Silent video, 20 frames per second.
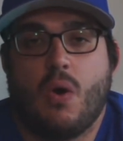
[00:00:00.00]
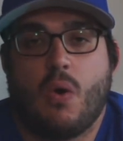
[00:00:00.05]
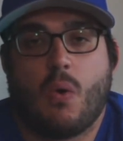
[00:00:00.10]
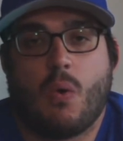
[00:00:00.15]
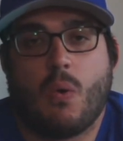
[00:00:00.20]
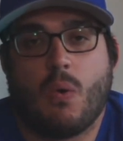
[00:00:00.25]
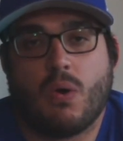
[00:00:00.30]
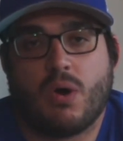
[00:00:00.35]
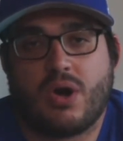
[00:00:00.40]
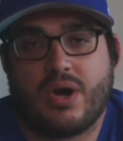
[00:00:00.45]

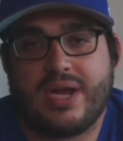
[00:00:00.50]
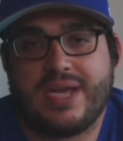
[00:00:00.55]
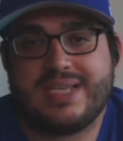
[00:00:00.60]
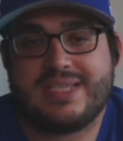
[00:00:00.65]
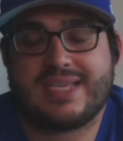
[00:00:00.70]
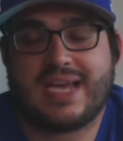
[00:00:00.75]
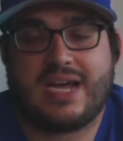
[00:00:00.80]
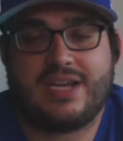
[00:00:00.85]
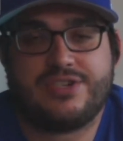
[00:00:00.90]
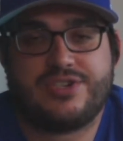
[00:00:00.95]
Or
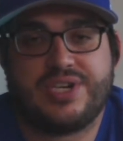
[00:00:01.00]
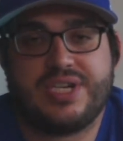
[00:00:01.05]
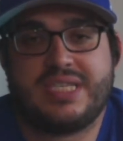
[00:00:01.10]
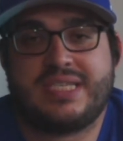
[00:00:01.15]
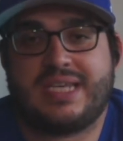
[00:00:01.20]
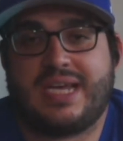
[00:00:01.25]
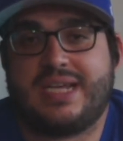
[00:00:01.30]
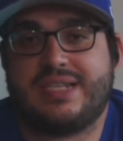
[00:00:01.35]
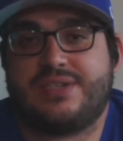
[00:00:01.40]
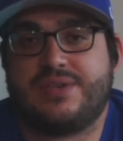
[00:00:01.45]
is Andre
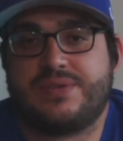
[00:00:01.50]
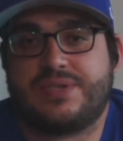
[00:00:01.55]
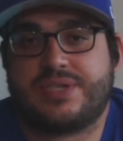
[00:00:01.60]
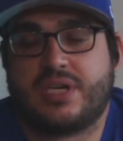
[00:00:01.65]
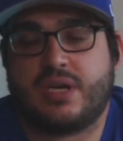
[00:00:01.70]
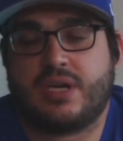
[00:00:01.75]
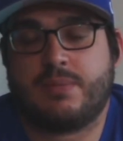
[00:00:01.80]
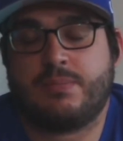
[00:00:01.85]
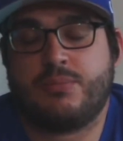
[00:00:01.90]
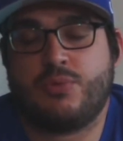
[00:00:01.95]
Santos
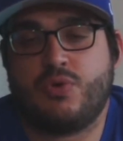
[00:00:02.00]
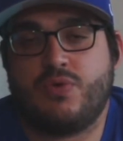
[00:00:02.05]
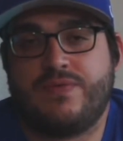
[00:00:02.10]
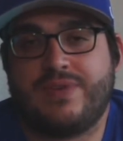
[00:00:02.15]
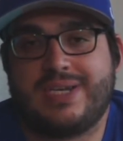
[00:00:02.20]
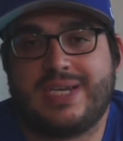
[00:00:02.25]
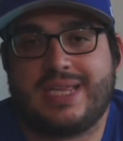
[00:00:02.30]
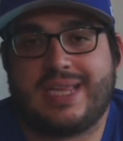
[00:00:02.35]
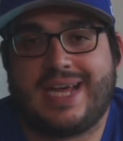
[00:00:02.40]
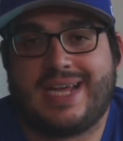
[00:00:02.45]
going to move into that